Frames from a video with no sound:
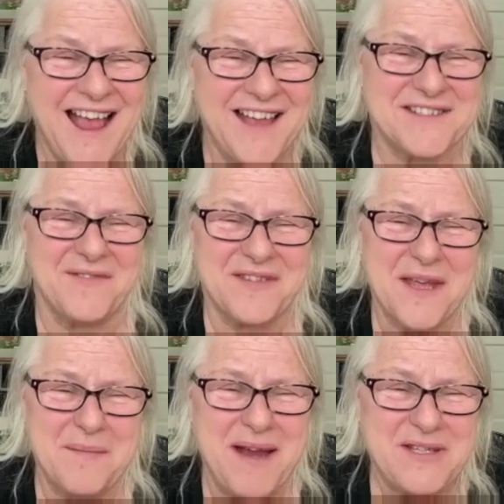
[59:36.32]
Just have to get
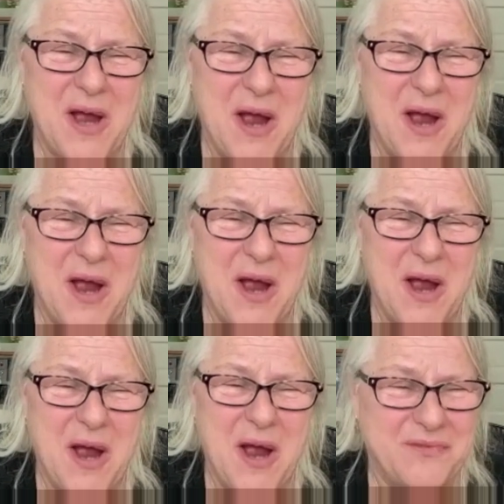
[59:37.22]
my time
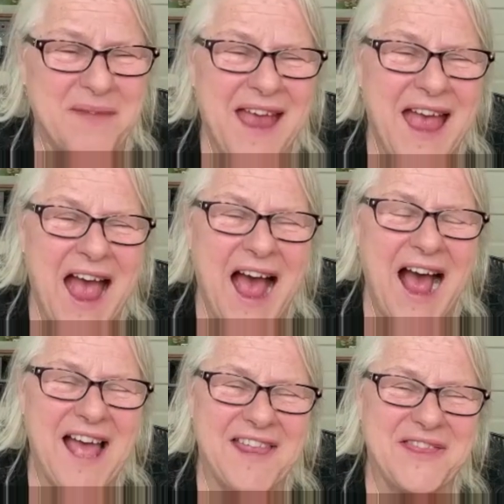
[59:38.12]
free.
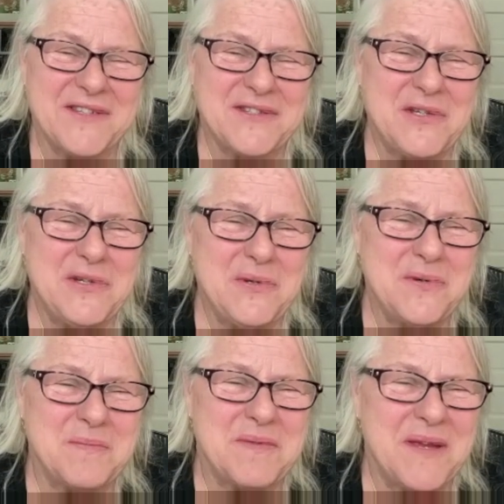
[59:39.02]
There's
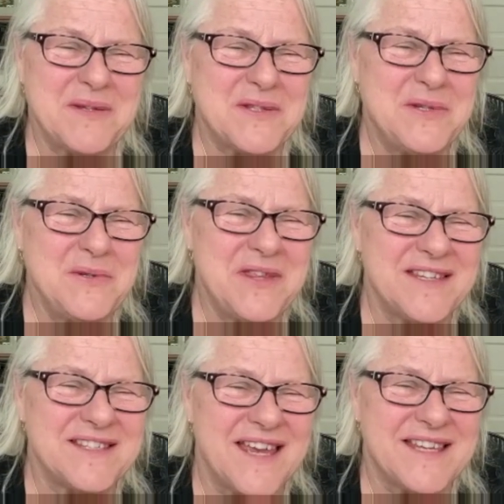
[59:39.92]
two
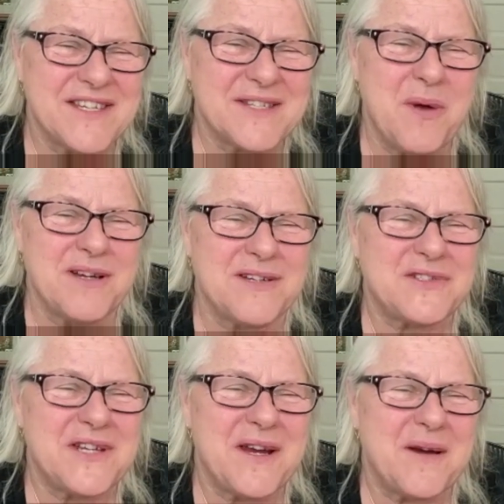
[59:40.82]
things I just wanted to
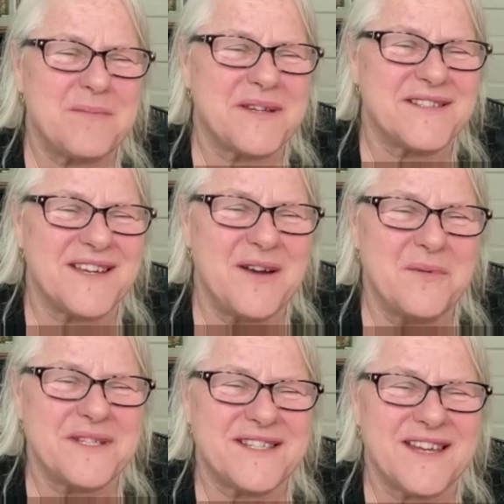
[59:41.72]
share because I
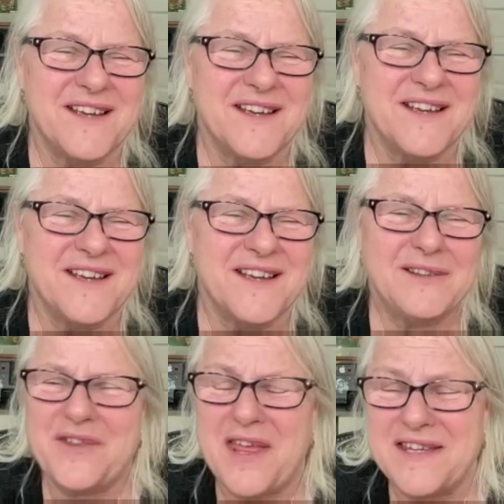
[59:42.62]
always
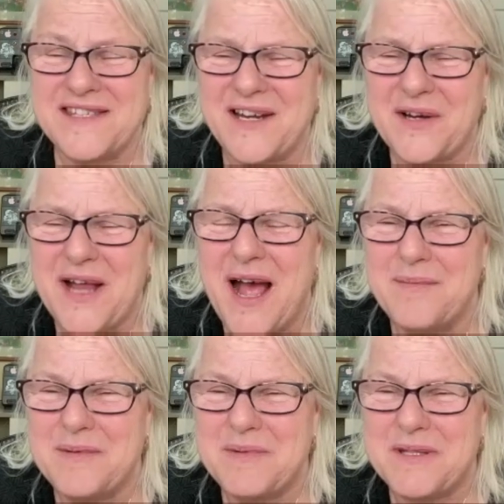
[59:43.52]
look for things that are
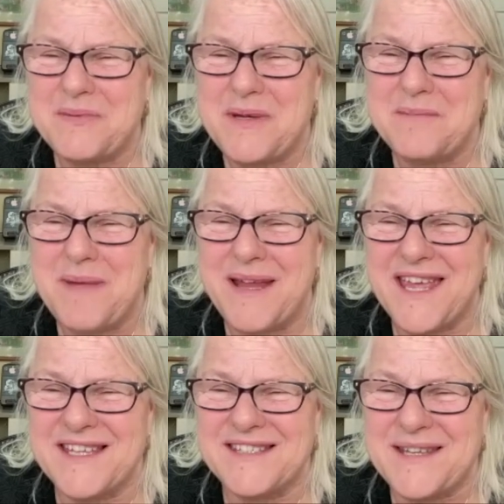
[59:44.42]
common between
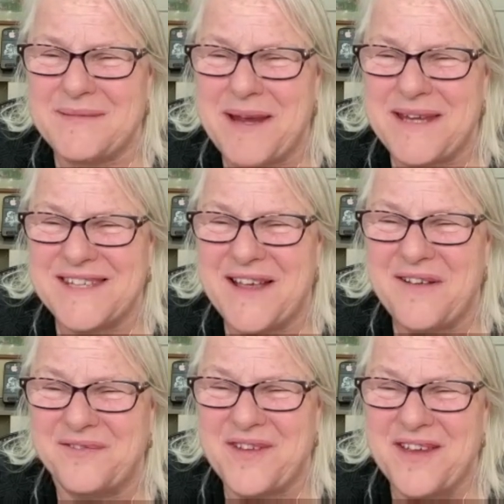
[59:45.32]
my guest and
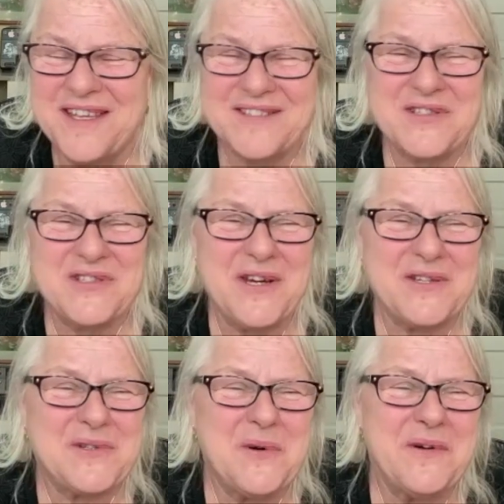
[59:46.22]
myself, to
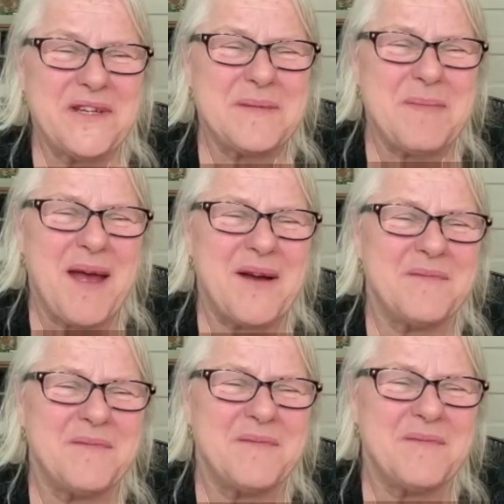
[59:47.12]
share stories
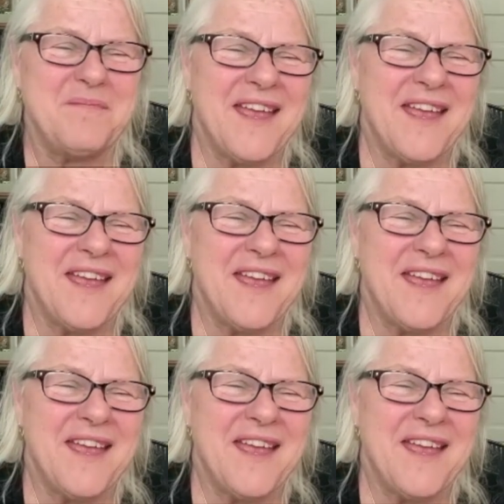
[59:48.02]
about.